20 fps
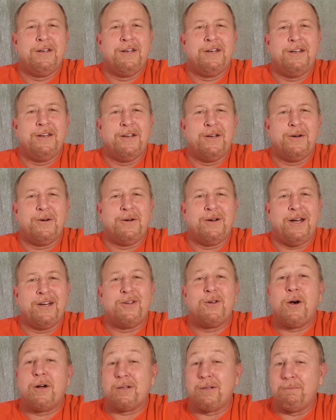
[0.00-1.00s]
I
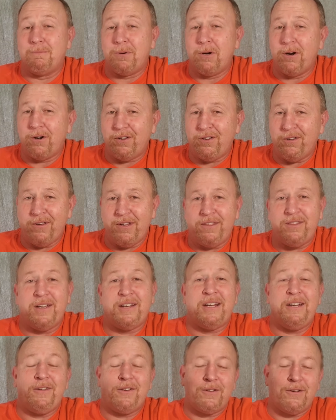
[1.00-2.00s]
talked to him personally. Think
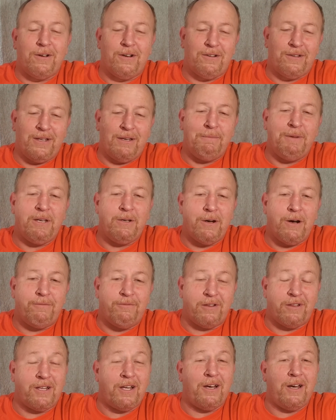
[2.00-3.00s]
he's going to leave me off the
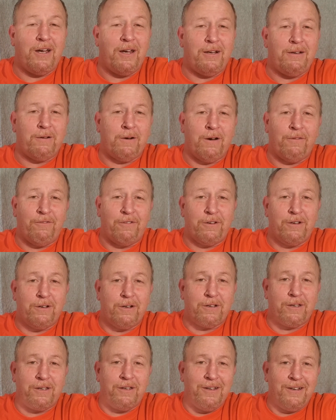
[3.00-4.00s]
line, off the
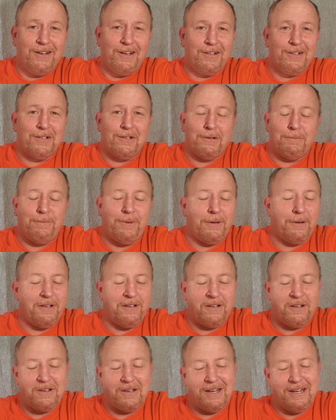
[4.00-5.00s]
hook a little bit.
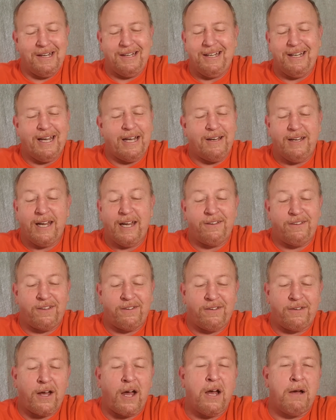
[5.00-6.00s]
He has
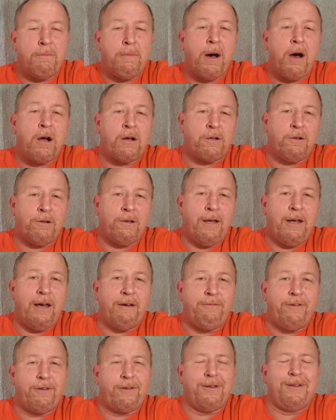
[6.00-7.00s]
this diabolical
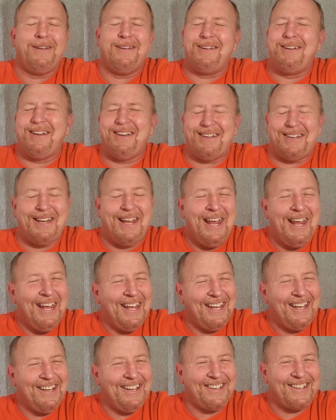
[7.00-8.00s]
laugh.
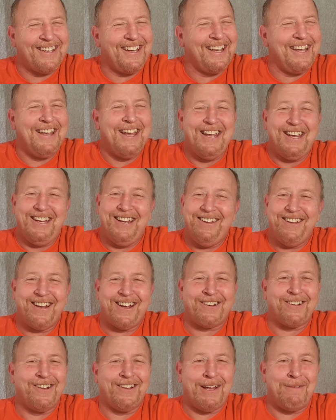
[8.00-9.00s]
It's like, he's not
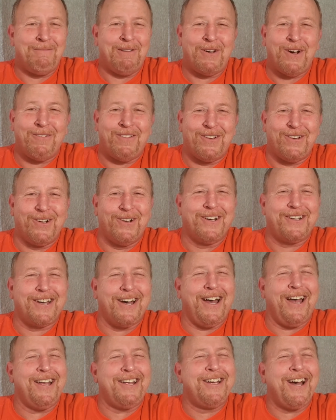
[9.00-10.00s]
going to let me off the hook.
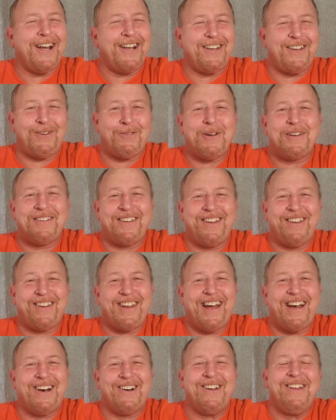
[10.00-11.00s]
I got to sort this
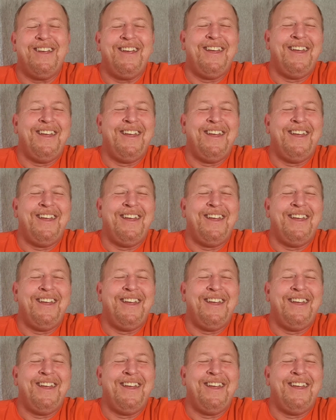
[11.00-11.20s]
out.